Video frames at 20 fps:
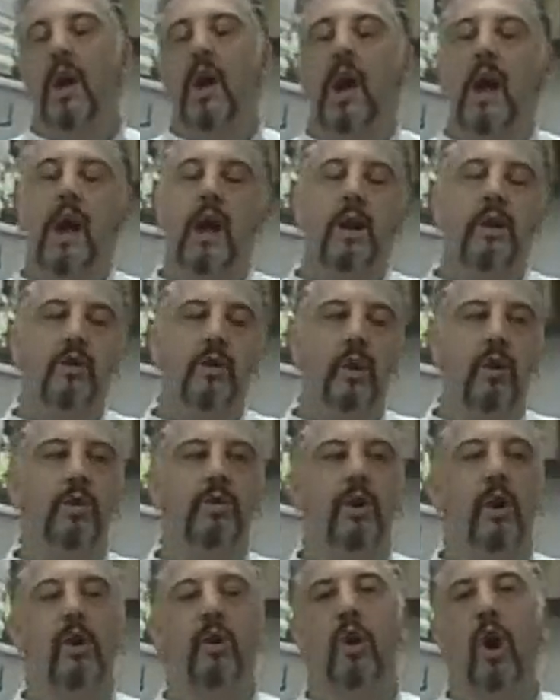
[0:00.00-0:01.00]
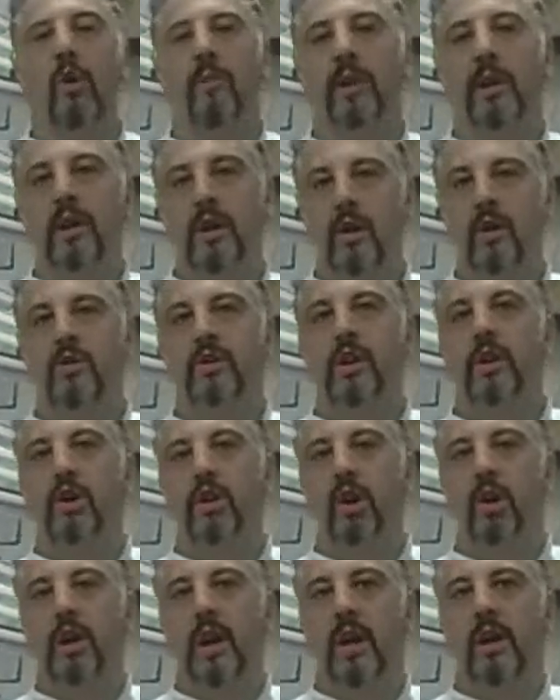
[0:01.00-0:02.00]
And it's also commonly used in
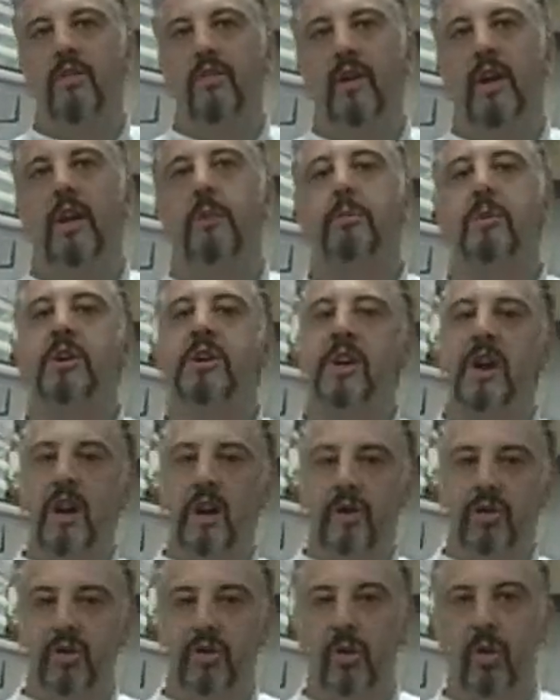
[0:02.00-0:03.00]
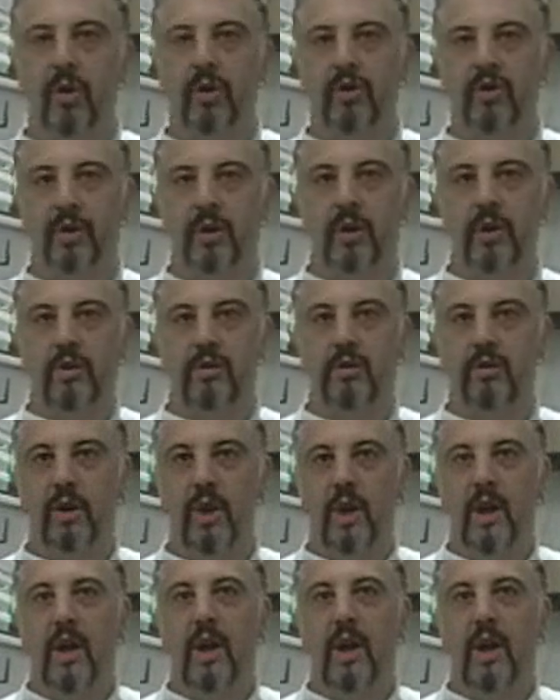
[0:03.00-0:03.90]
cooking for like Meunier sauces,